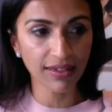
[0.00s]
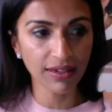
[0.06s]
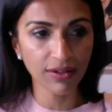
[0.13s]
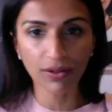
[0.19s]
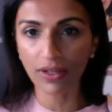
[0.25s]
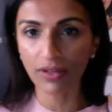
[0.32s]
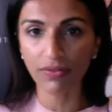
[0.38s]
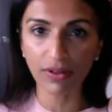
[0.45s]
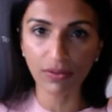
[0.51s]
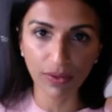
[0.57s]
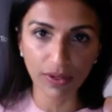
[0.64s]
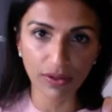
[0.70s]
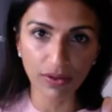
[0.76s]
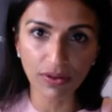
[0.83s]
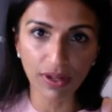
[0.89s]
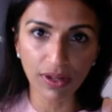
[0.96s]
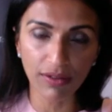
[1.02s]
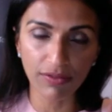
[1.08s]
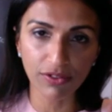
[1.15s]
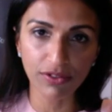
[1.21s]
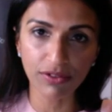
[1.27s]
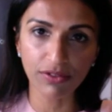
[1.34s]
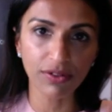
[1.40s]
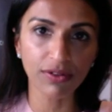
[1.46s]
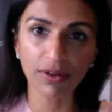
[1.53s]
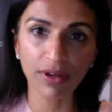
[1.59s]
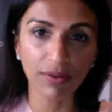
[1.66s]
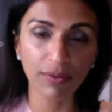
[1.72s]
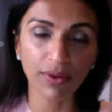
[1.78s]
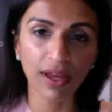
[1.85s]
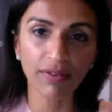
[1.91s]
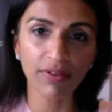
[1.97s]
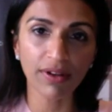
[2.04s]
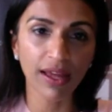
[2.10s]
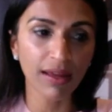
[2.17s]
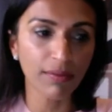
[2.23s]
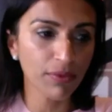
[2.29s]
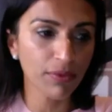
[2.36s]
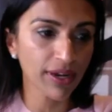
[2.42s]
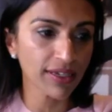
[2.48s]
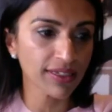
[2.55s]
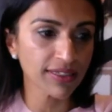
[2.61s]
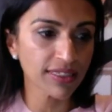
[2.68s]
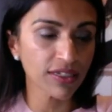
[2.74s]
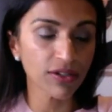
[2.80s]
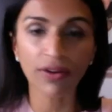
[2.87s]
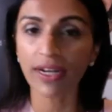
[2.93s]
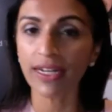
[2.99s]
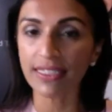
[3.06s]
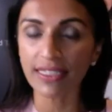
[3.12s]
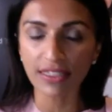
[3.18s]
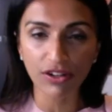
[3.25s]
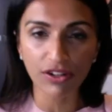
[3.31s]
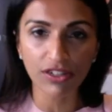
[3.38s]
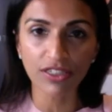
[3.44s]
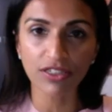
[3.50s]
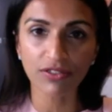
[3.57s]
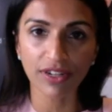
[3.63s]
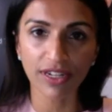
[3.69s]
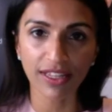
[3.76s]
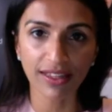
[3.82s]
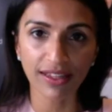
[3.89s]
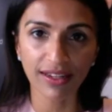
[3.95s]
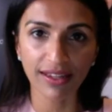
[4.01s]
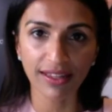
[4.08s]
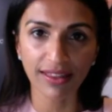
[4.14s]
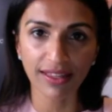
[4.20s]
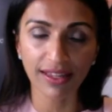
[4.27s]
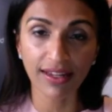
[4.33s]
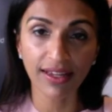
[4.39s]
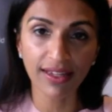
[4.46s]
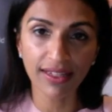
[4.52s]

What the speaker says: you know, even if we don't have children or we haven't had pregnancy or any scars or anything like that,